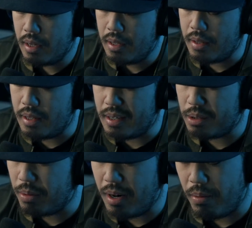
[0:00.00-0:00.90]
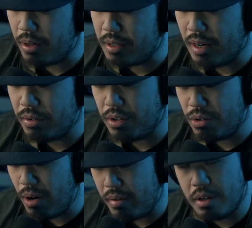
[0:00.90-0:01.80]
this, what I worked it out to,
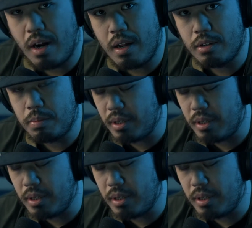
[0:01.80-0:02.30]
$1,200